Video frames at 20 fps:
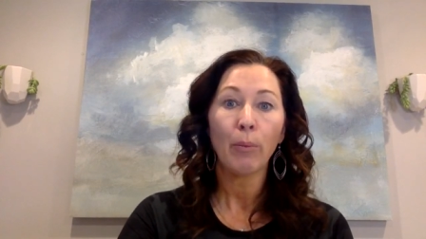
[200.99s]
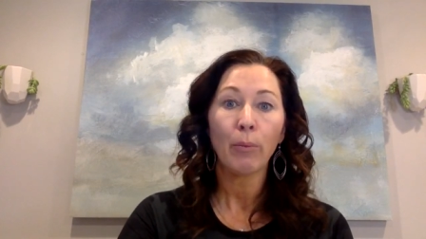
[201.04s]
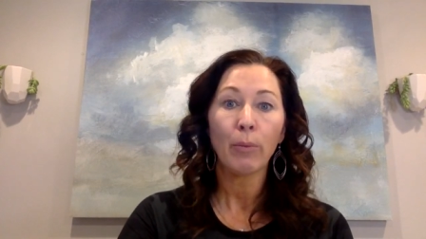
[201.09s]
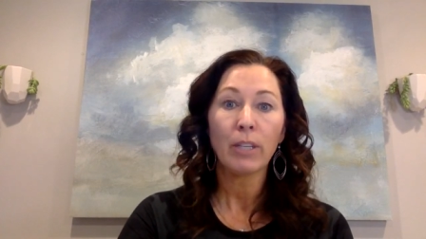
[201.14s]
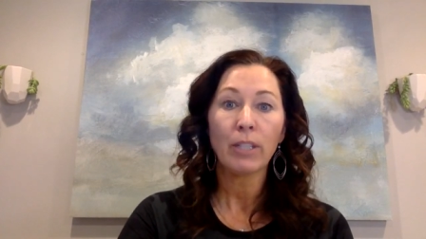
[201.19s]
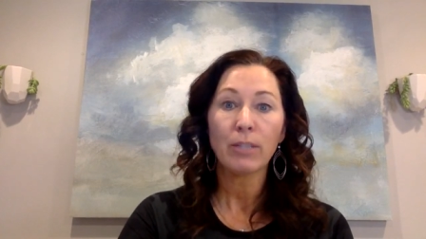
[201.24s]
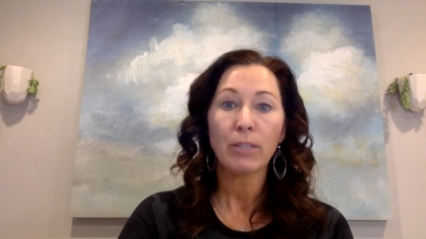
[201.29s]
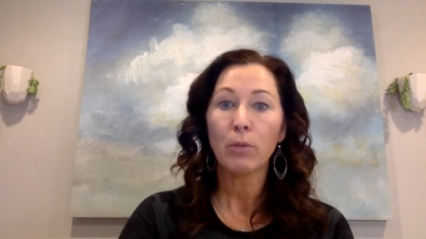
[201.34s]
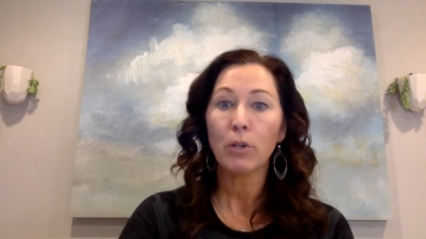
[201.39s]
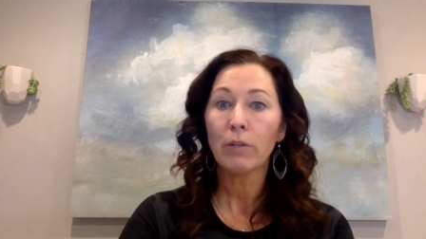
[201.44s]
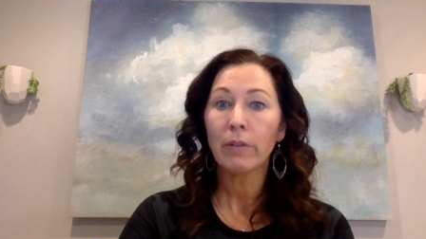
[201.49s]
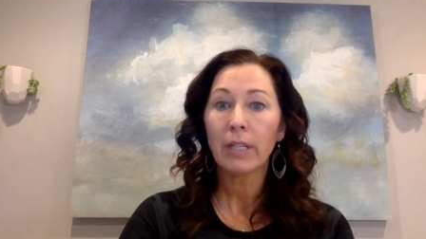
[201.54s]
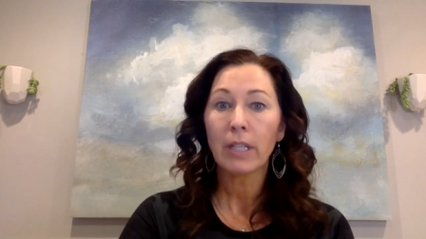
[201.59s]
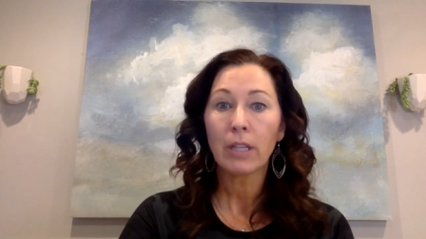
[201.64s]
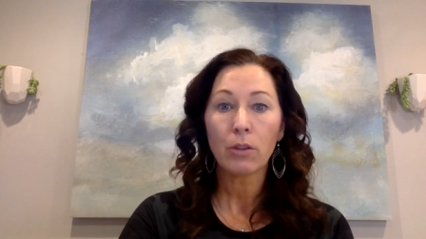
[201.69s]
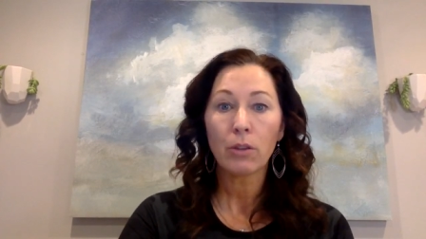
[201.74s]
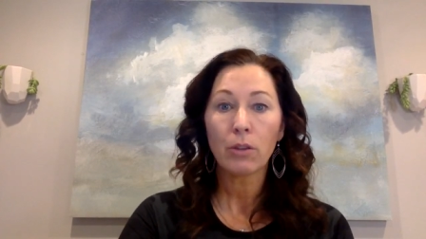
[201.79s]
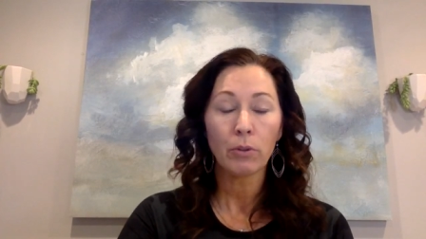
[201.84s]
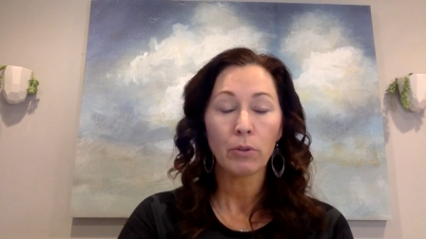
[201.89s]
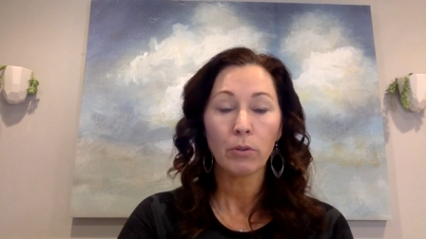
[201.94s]
is moving
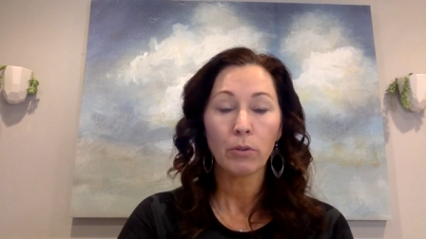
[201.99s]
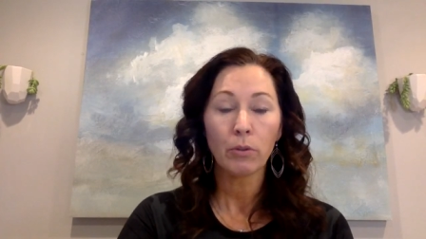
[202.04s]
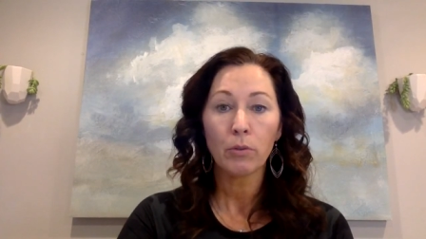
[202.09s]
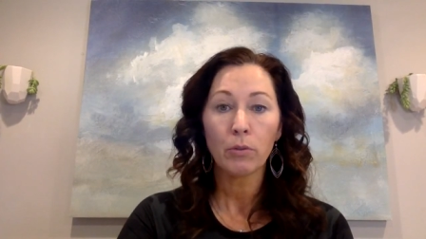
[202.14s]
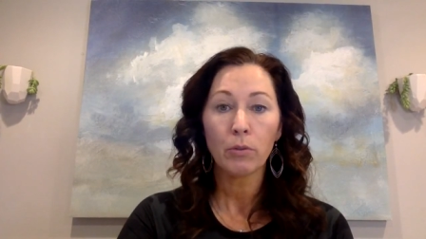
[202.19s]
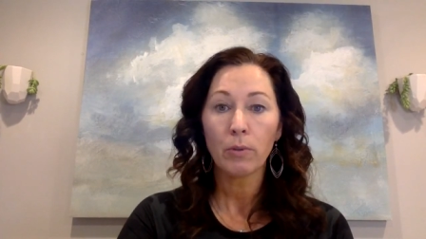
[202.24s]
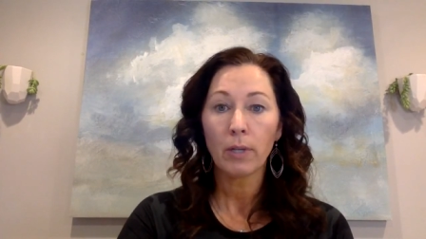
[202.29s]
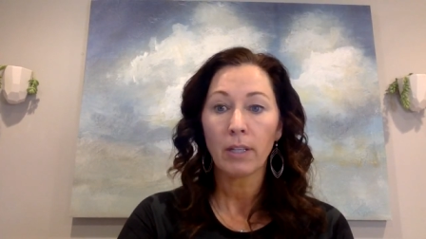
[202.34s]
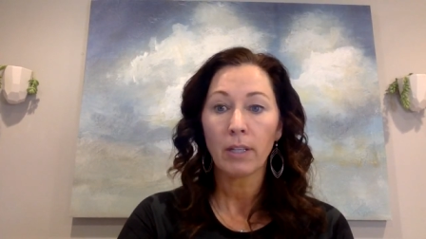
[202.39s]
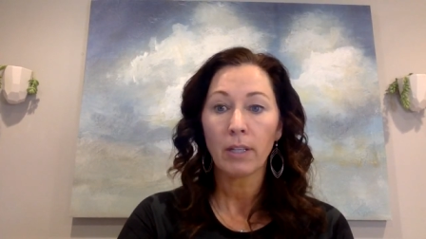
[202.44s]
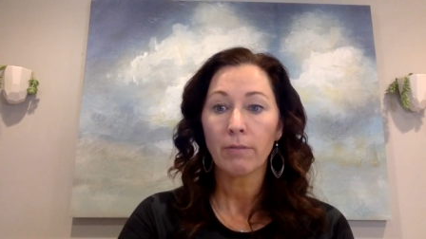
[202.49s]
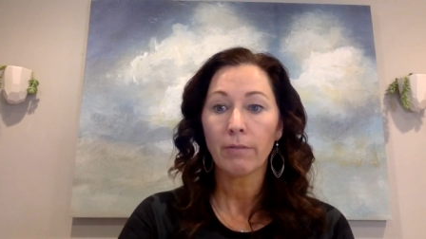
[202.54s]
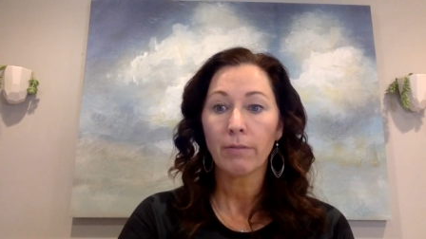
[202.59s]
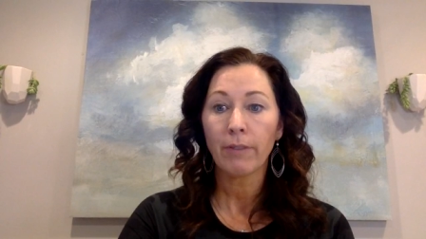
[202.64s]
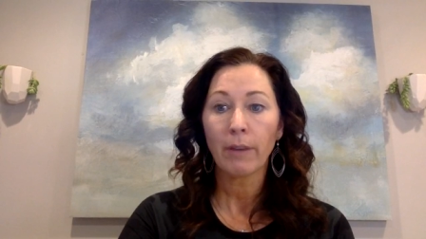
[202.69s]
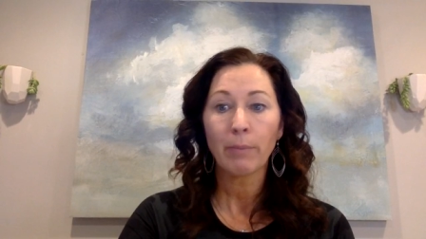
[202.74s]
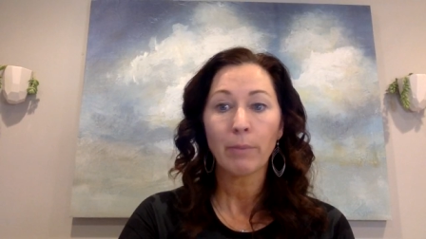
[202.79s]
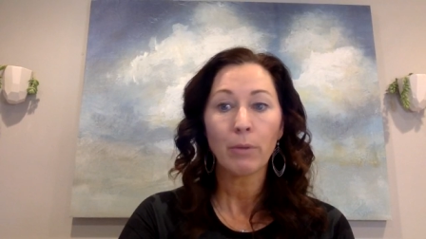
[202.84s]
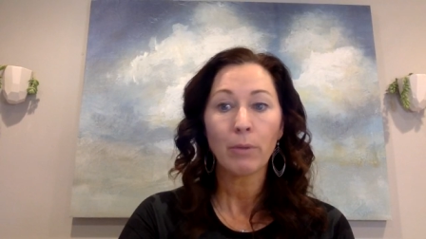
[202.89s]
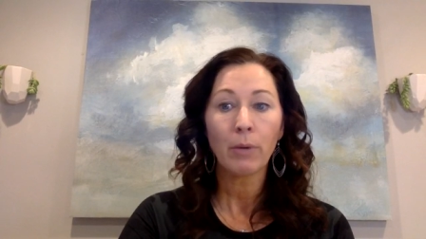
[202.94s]
through in
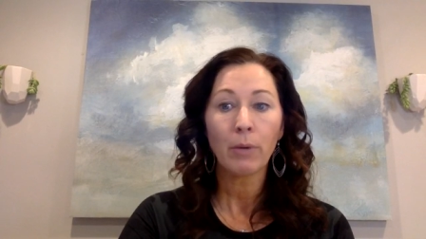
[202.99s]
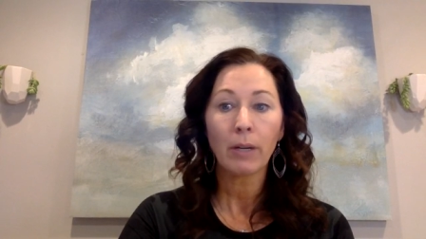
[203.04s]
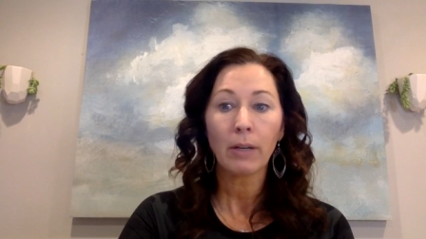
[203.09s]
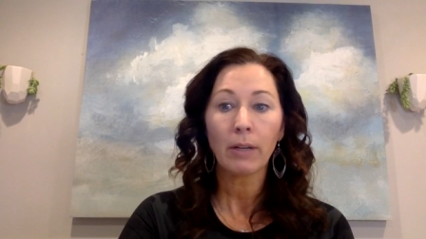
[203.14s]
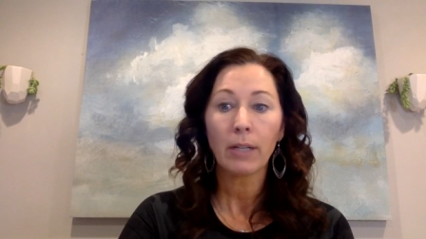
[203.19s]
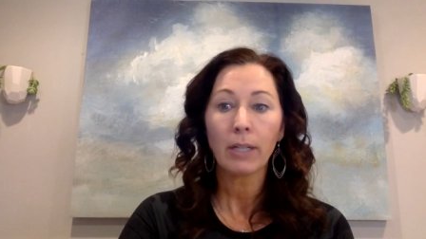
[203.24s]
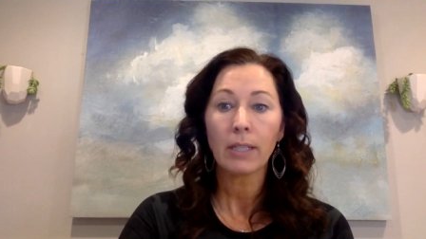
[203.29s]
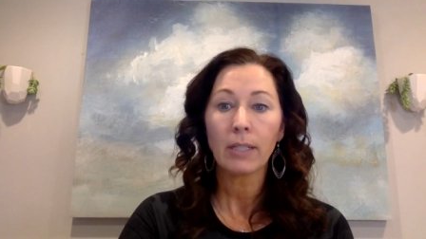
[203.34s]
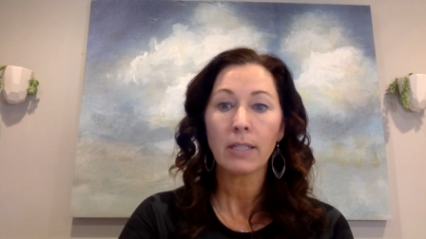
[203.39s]
February.